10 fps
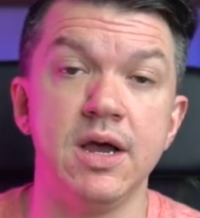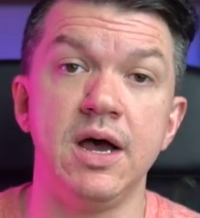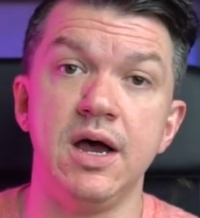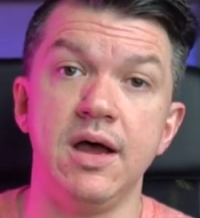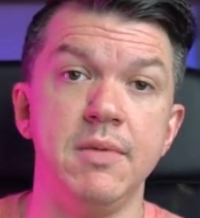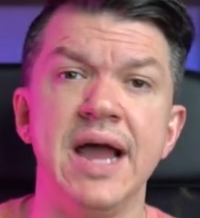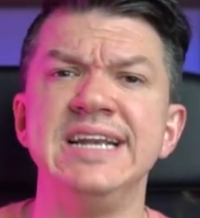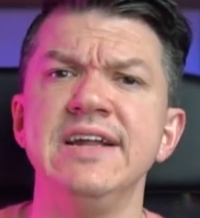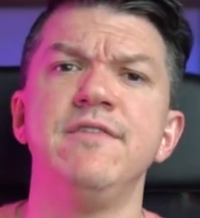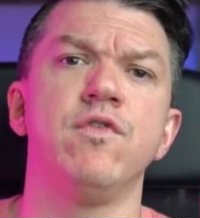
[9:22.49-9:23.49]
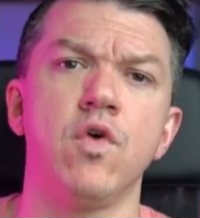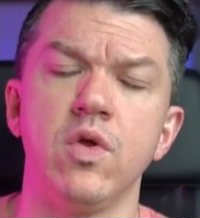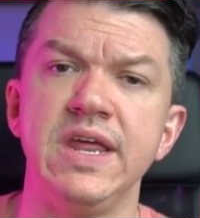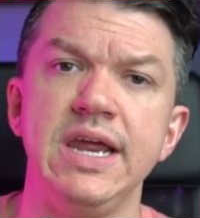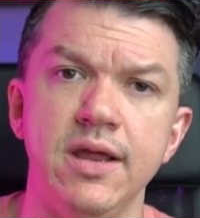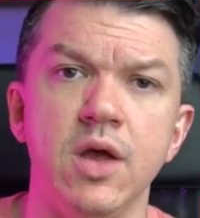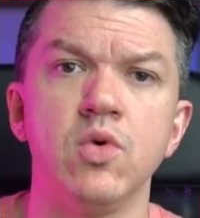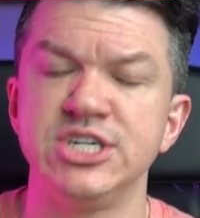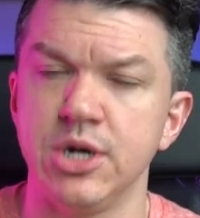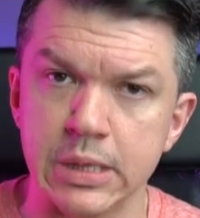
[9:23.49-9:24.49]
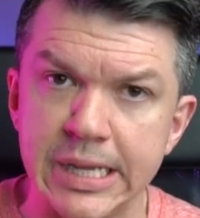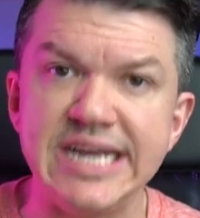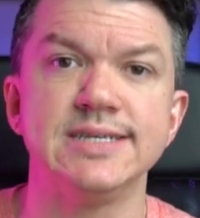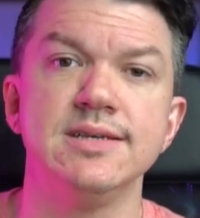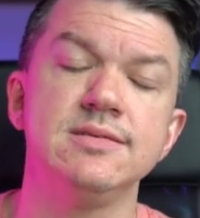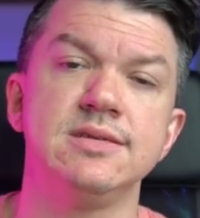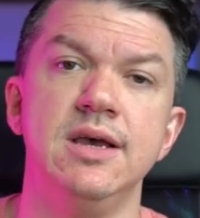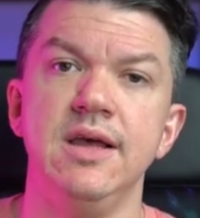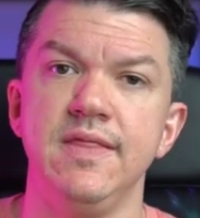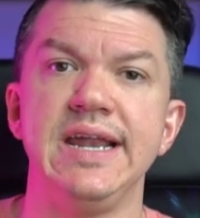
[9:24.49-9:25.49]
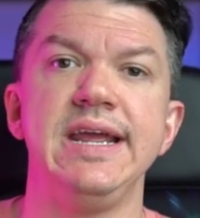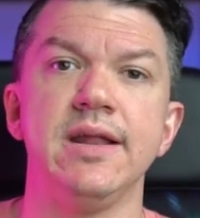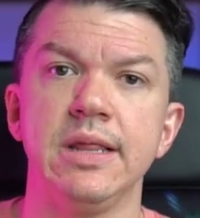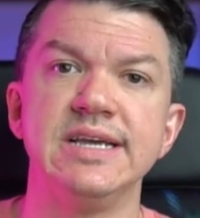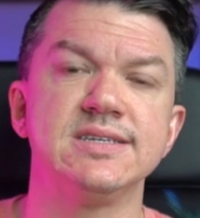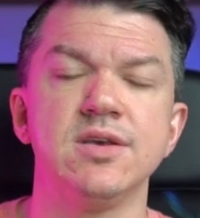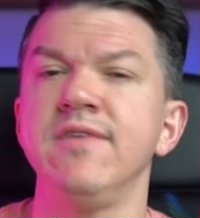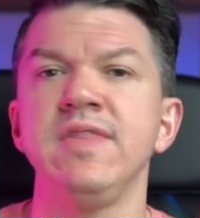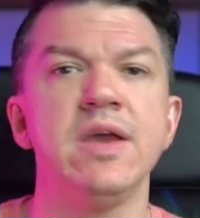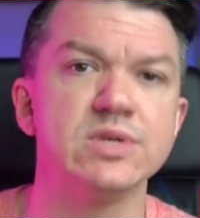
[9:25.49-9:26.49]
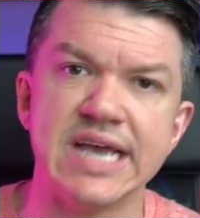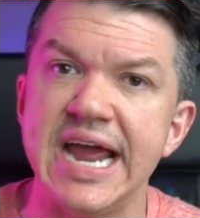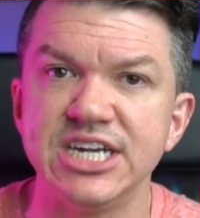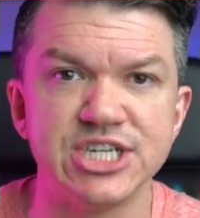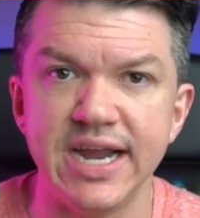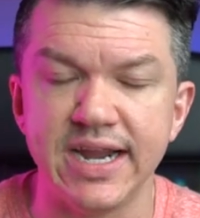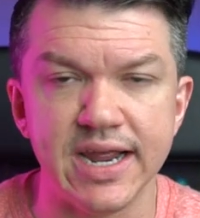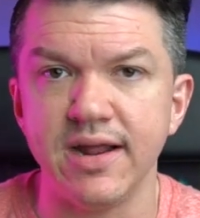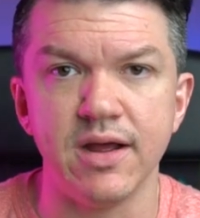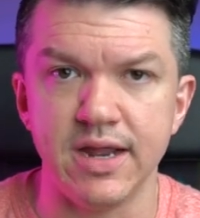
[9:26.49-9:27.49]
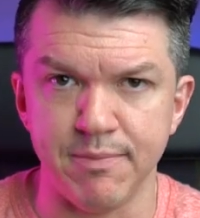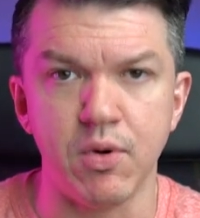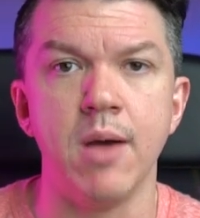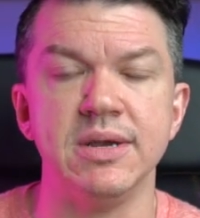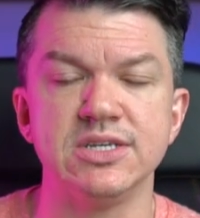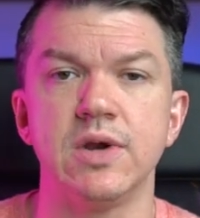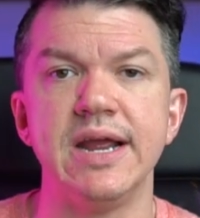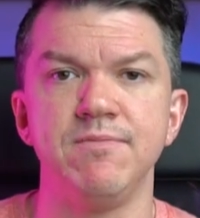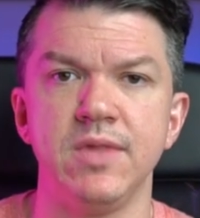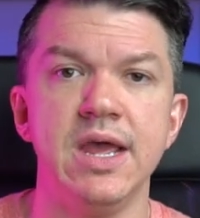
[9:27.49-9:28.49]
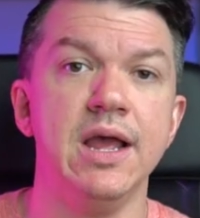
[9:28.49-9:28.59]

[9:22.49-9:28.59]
Uh, I did for the original leases that he had leased. So everything was a handshake and a, and a promise, right?